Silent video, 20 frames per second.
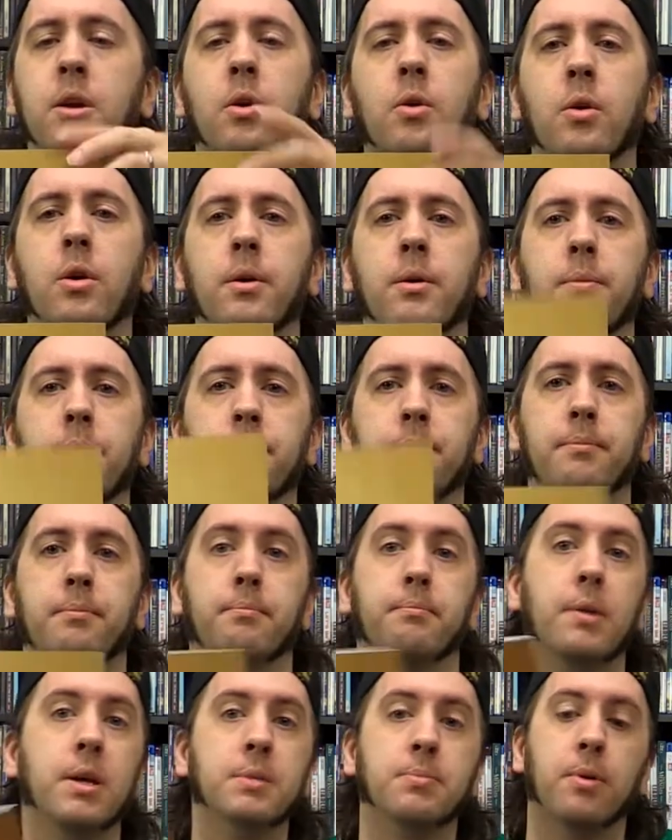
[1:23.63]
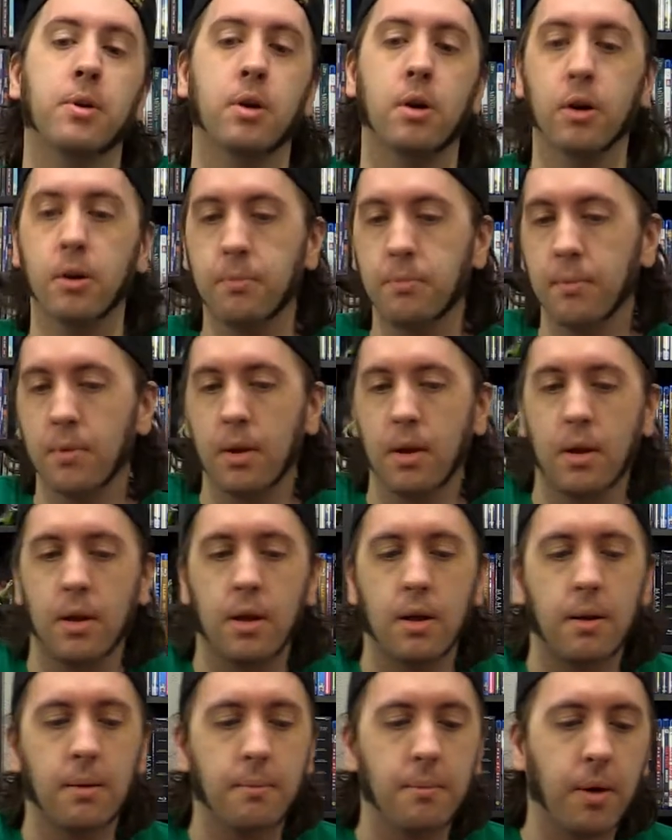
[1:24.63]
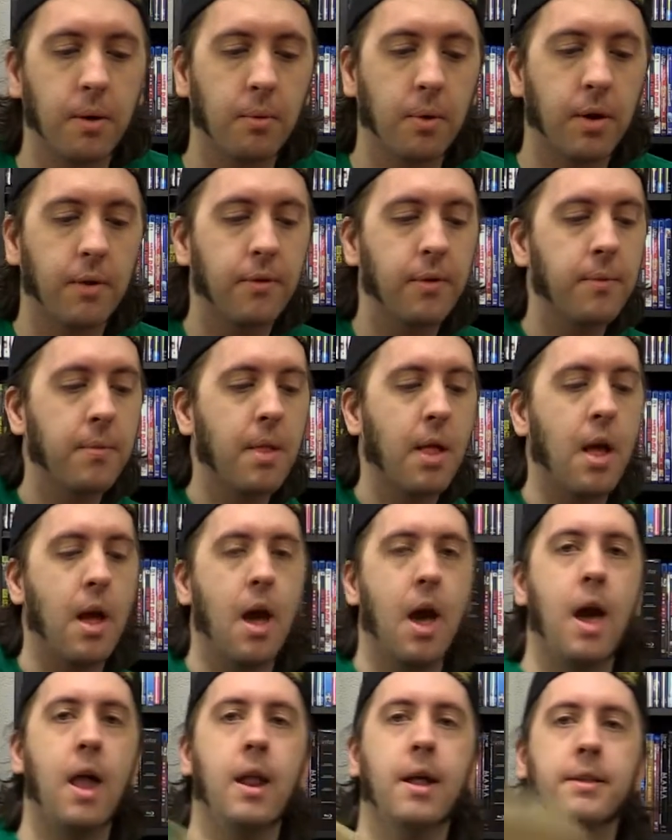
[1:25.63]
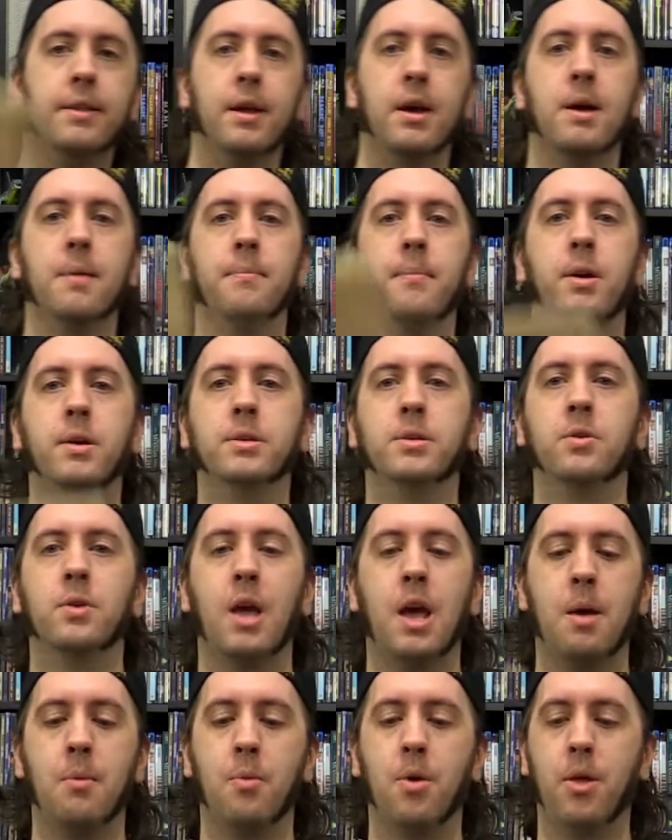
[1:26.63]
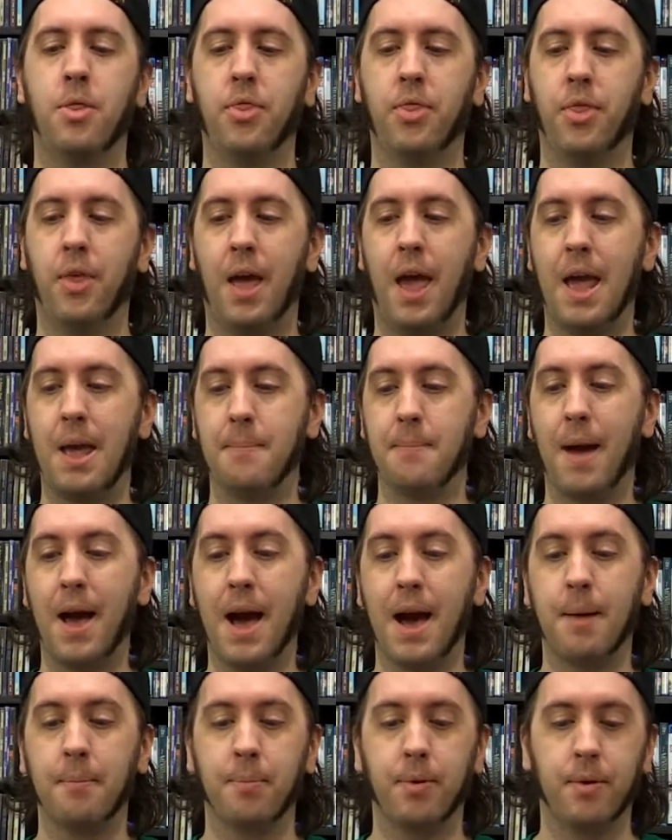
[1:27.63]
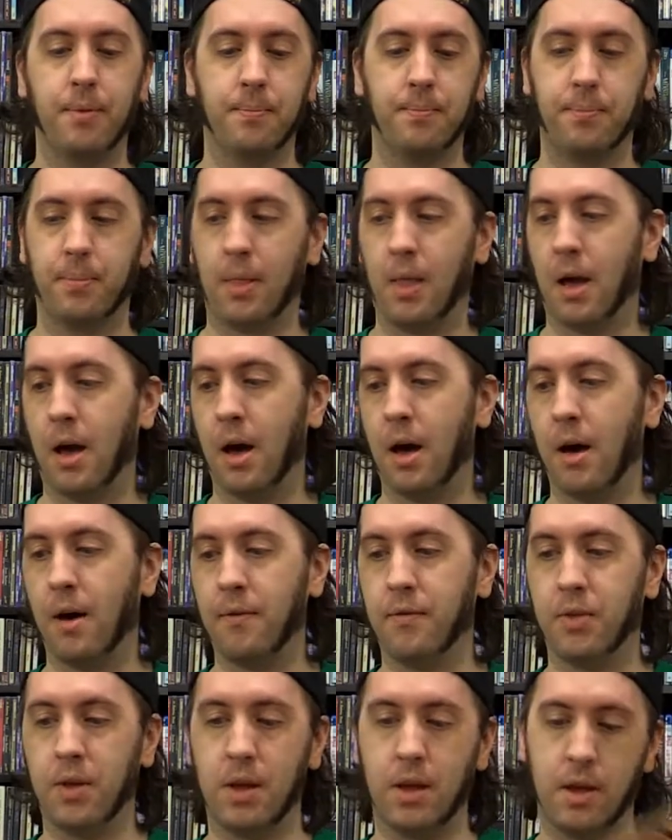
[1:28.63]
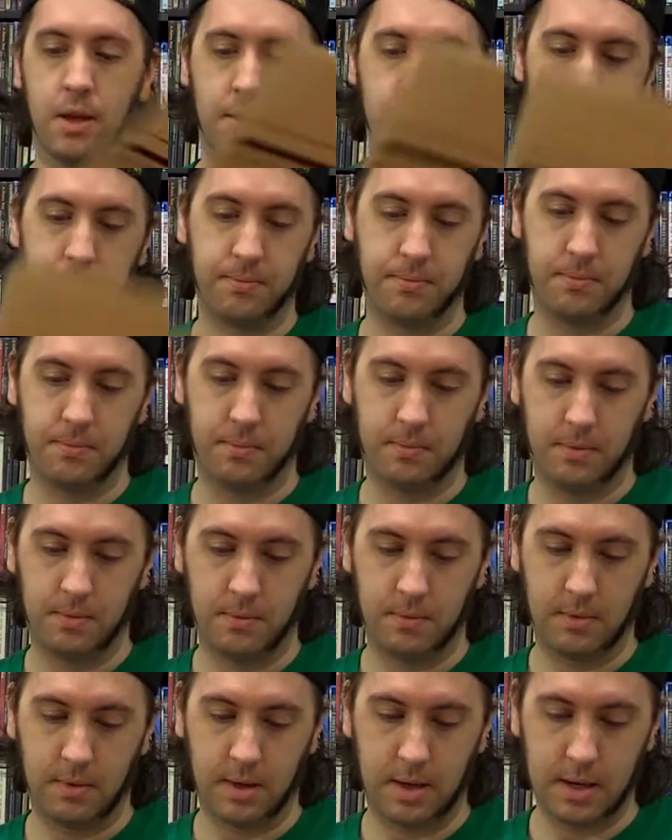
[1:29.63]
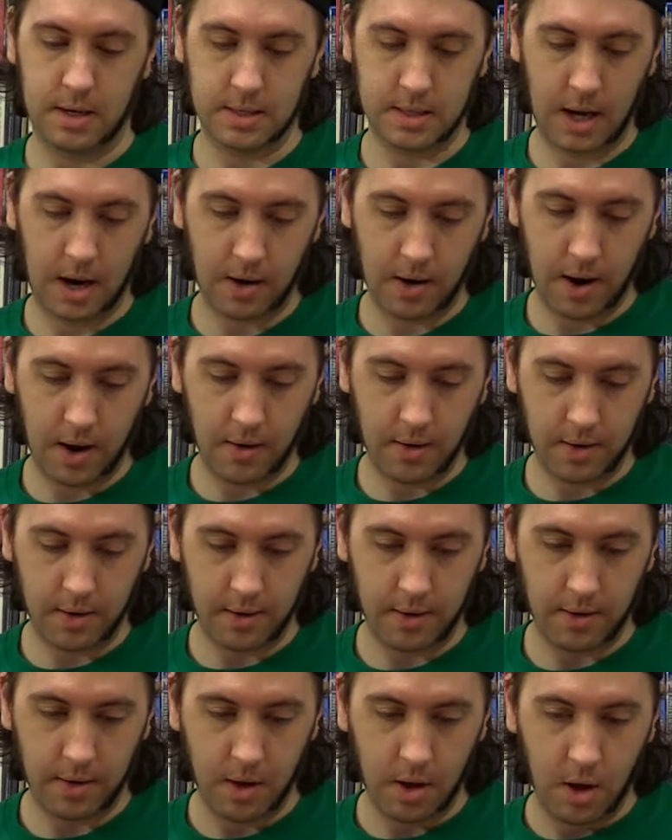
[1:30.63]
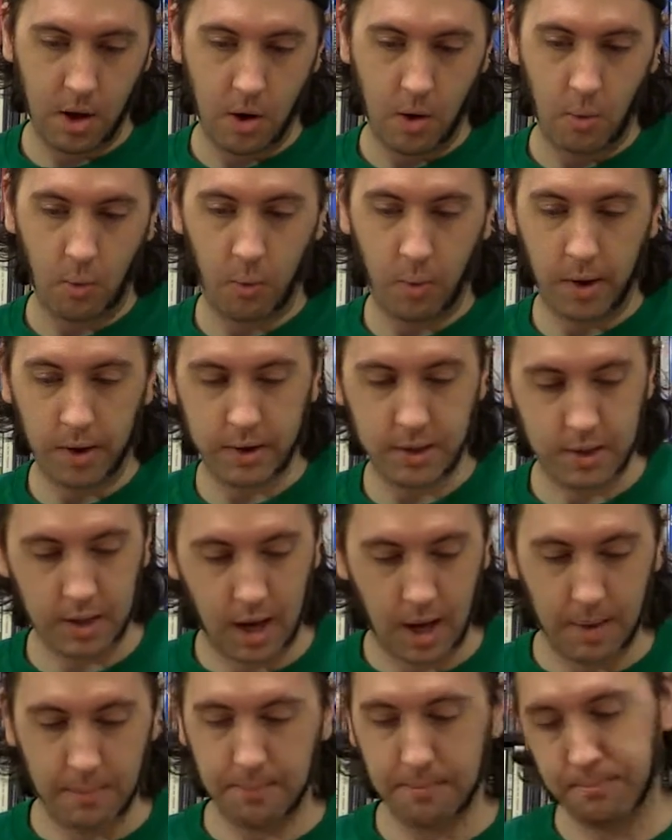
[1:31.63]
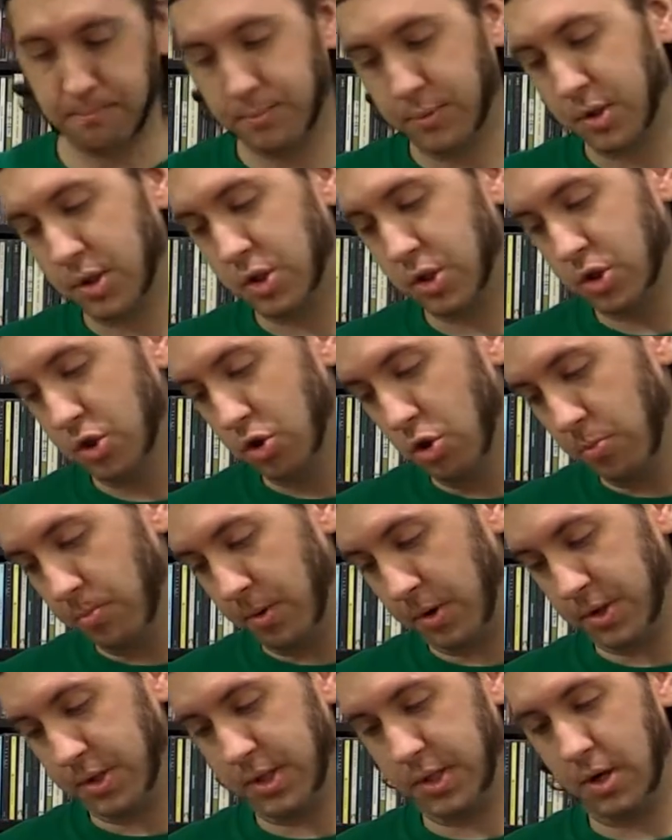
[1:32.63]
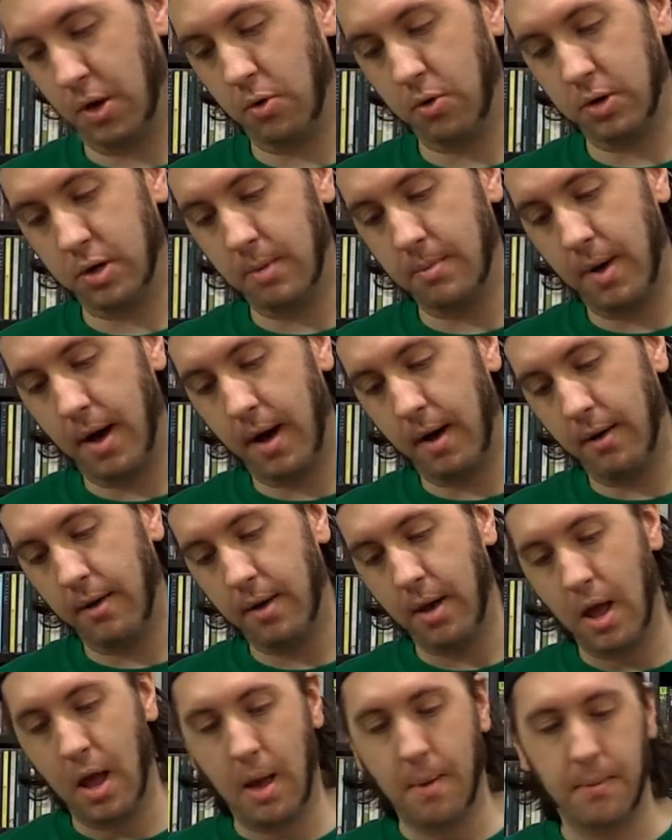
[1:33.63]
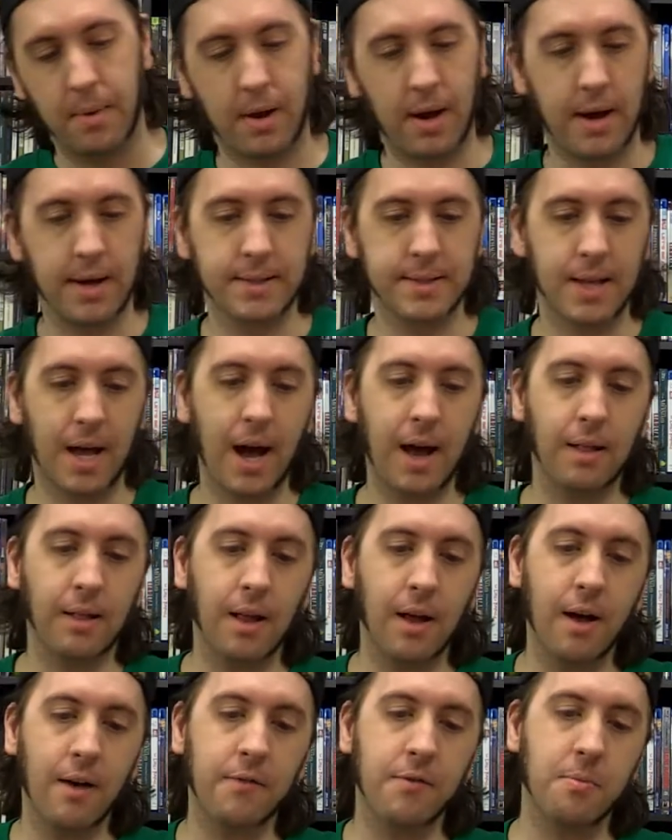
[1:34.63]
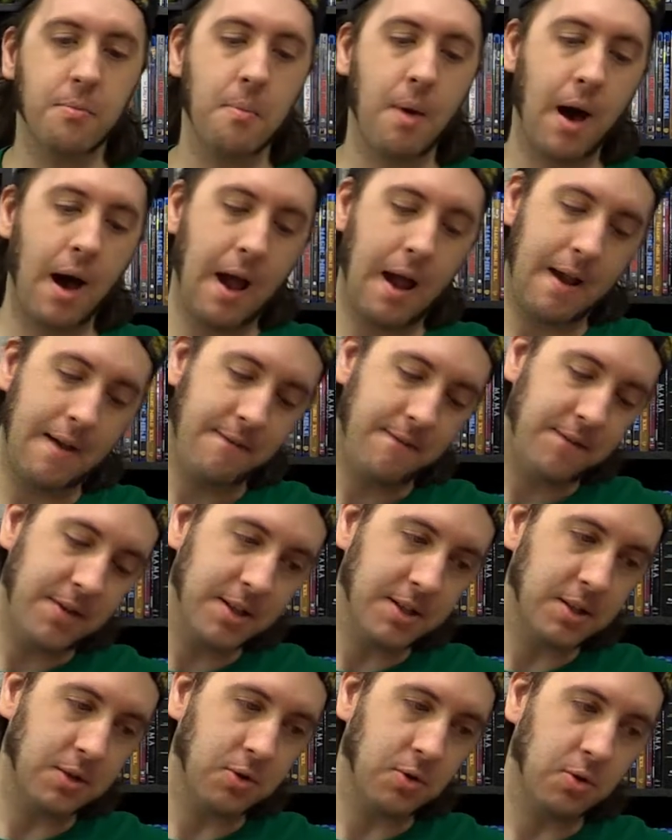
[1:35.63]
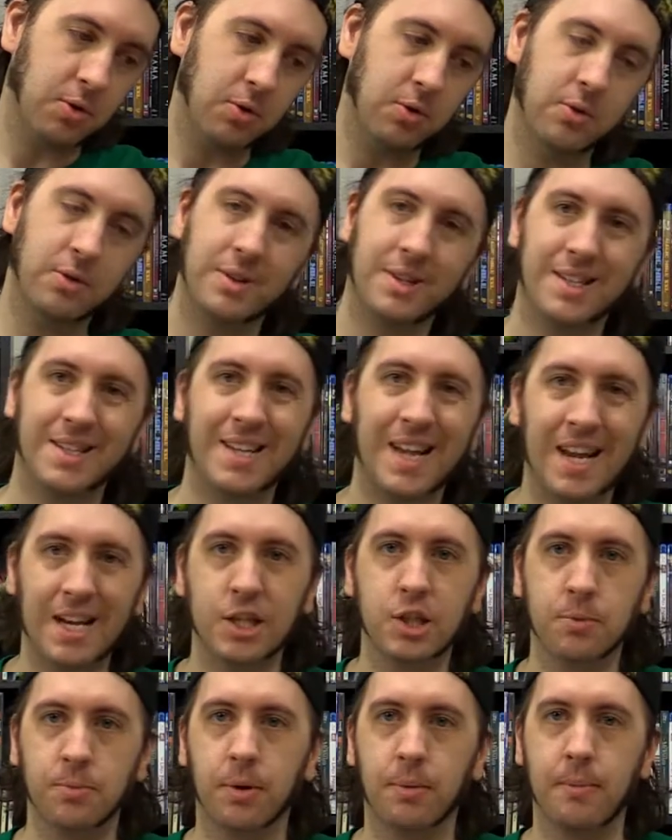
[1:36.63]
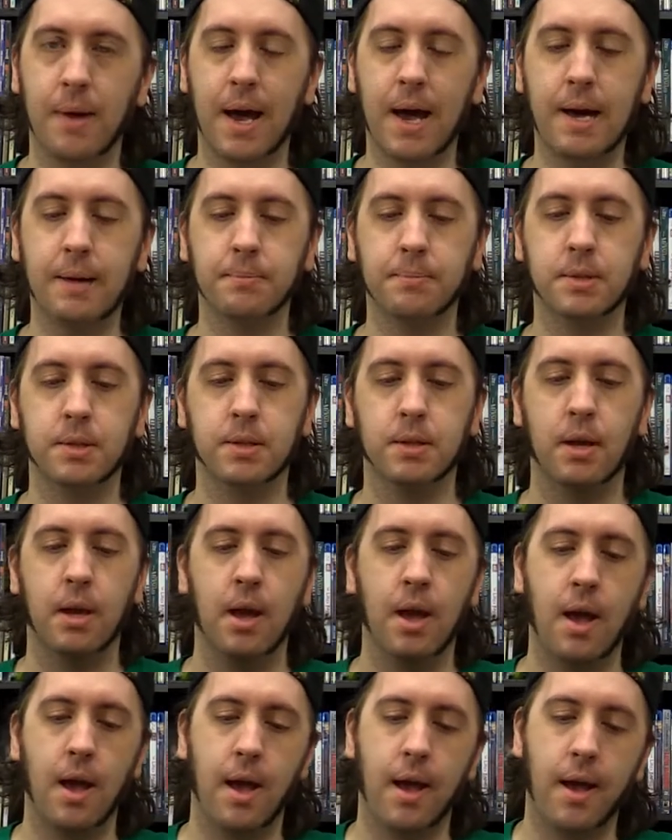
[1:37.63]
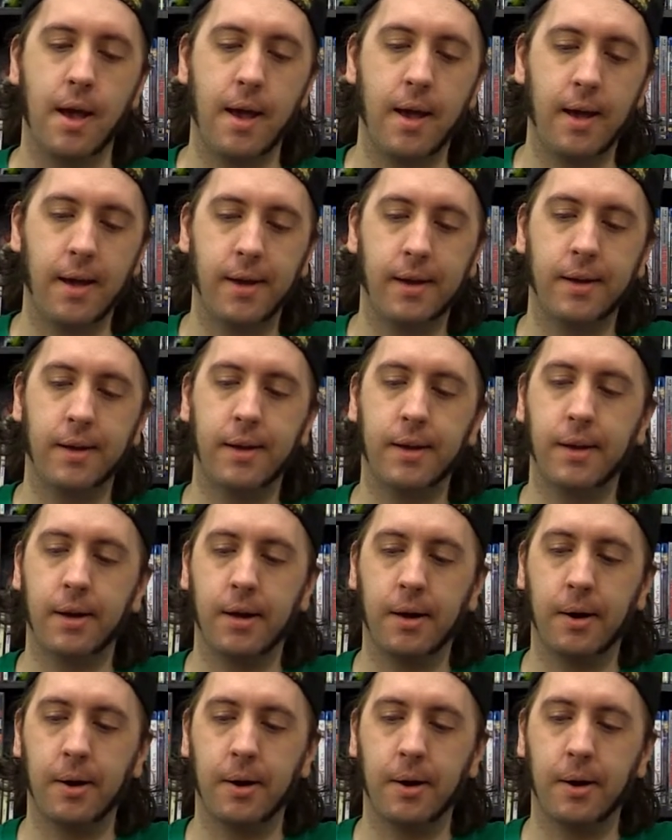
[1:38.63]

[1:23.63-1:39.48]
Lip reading: know, a baseball card. But whatever. And it also came with a map of the entire area, which I'm super stoked about because I love my physical, tangible maps. And